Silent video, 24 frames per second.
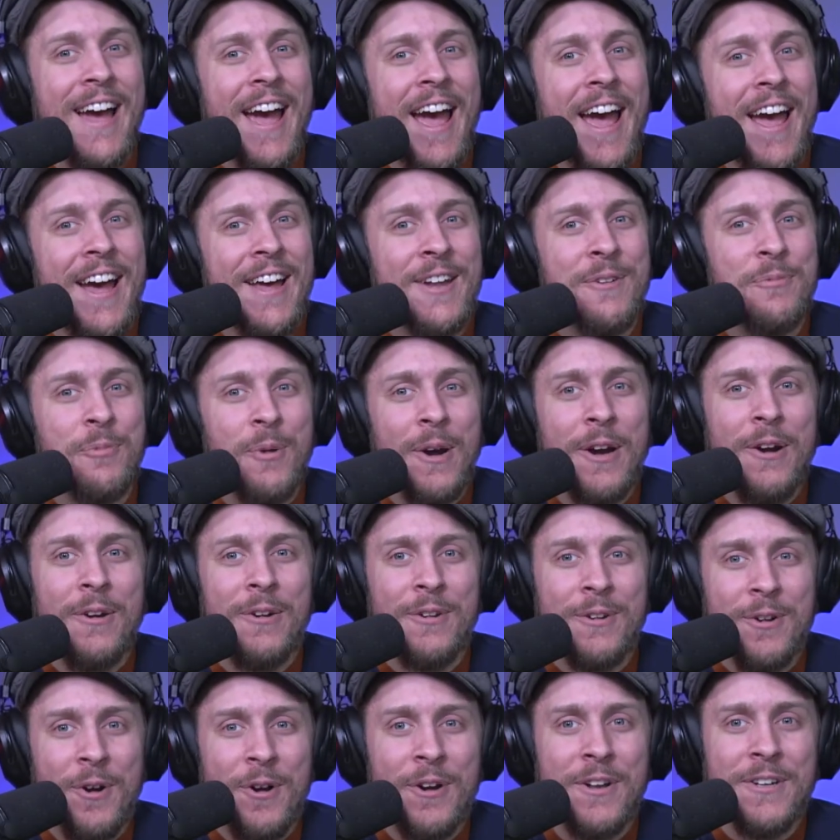And we
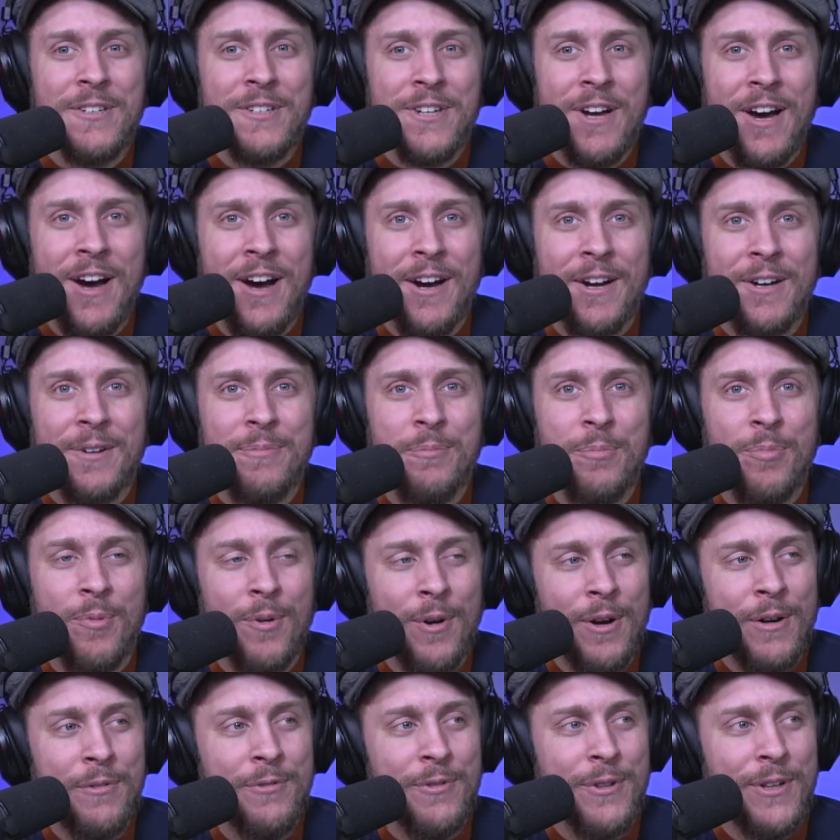are going to talk
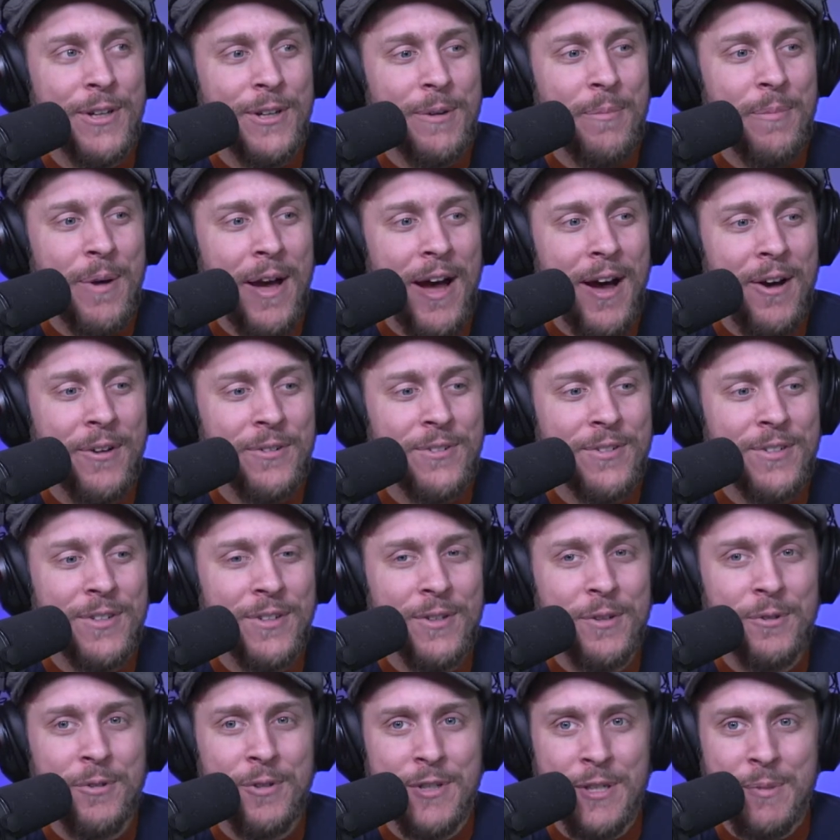briefly about
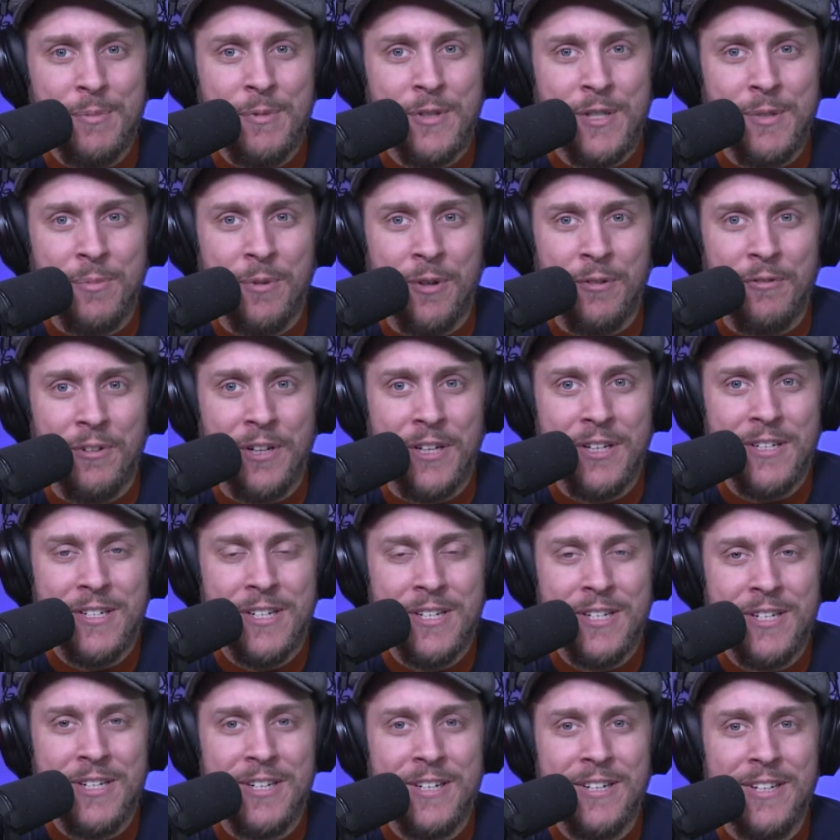Christmas
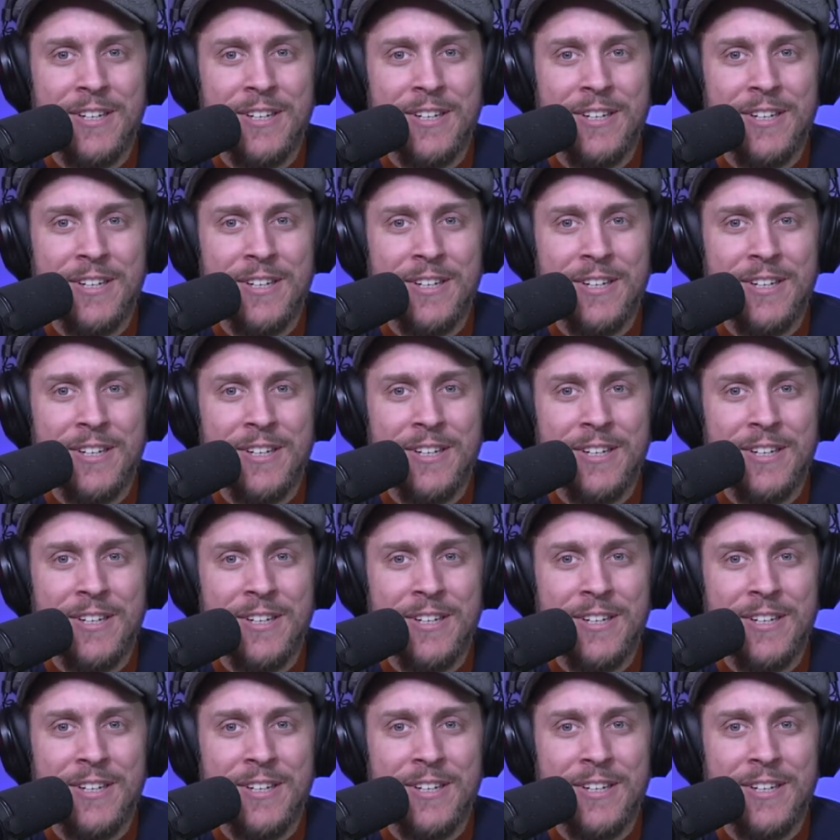movies.